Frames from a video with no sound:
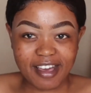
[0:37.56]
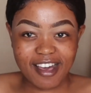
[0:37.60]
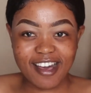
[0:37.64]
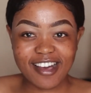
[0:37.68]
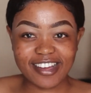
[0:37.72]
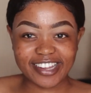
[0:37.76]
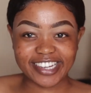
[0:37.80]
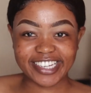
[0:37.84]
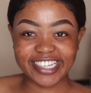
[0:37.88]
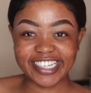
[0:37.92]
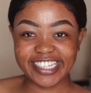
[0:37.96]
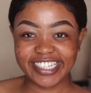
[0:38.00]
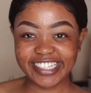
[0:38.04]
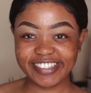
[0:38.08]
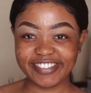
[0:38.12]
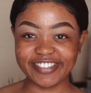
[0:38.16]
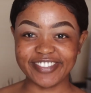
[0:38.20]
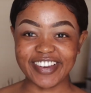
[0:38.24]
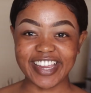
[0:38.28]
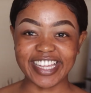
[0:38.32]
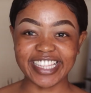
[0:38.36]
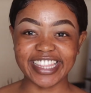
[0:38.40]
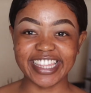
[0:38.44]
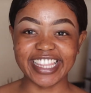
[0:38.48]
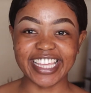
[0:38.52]
on
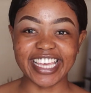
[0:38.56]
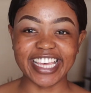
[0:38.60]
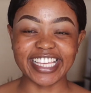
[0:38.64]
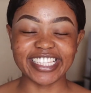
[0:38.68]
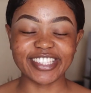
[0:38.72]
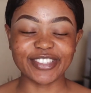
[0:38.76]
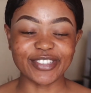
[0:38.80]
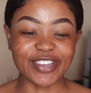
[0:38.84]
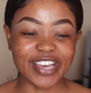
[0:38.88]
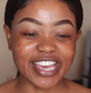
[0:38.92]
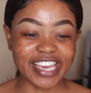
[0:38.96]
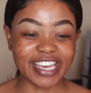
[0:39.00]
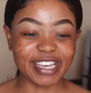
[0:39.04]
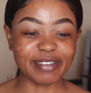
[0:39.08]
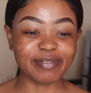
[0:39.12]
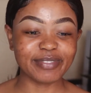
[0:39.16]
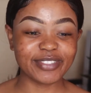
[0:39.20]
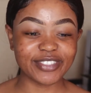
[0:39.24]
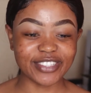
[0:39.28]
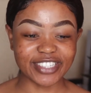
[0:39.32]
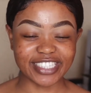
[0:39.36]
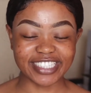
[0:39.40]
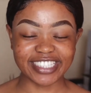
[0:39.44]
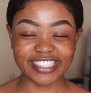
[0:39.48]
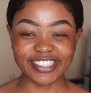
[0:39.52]
right there, so I am
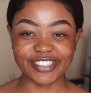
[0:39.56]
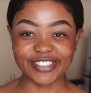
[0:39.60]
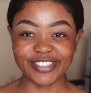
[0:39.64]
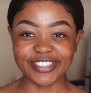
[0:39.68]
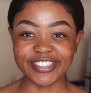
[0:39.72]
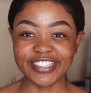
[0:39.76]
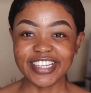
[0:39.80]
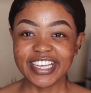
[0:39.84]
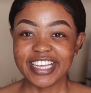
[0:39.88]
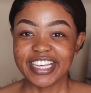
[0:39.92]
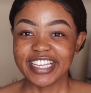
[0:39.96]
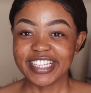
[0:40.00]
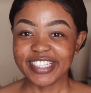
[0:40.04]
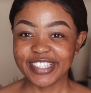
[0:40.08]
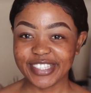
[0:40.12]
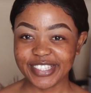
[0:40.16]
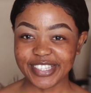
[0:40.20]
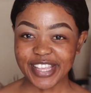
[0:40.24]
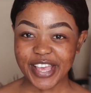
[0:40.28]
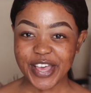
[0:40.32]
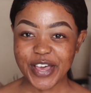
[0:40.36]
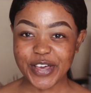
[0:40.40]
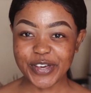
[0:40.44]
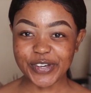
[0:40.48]
dressed, y'all. So